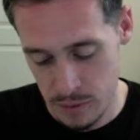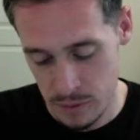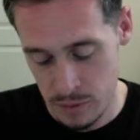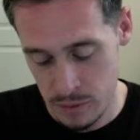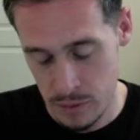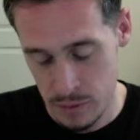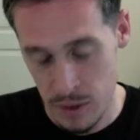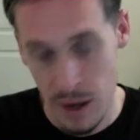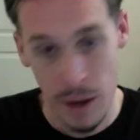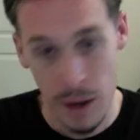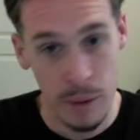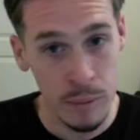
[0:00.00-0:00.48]

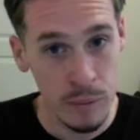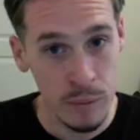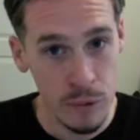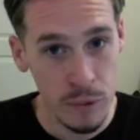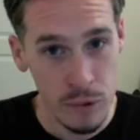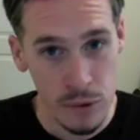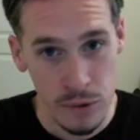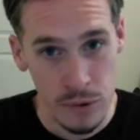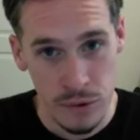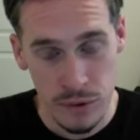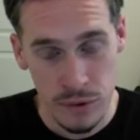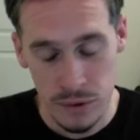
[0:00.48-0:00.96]

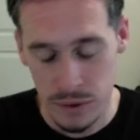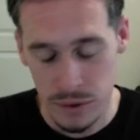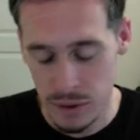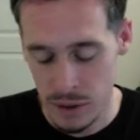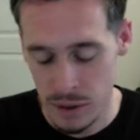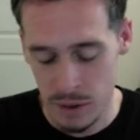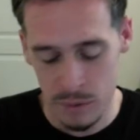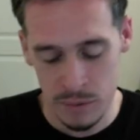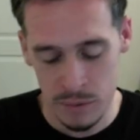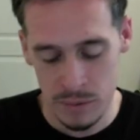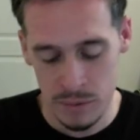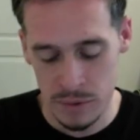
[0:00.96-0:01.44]
emerald.
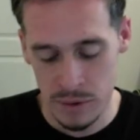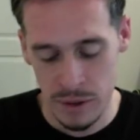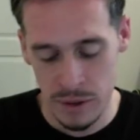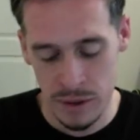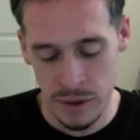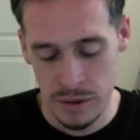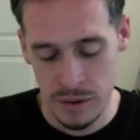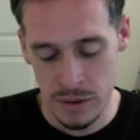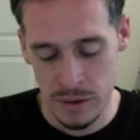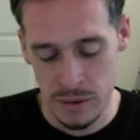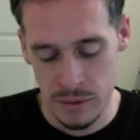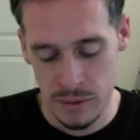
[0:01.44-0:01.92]

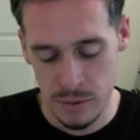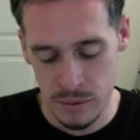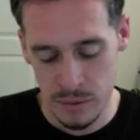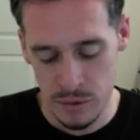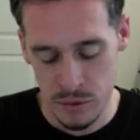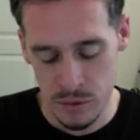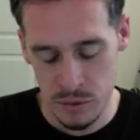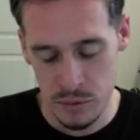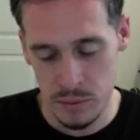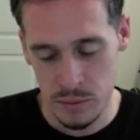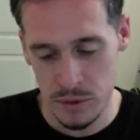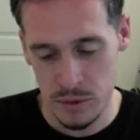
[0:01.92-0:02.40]
Any of those
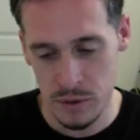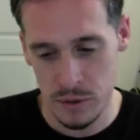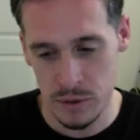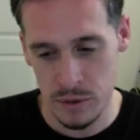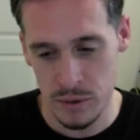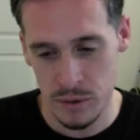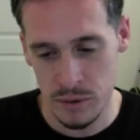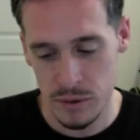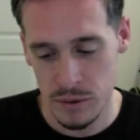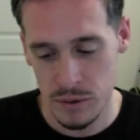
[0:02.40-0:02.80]
would be good.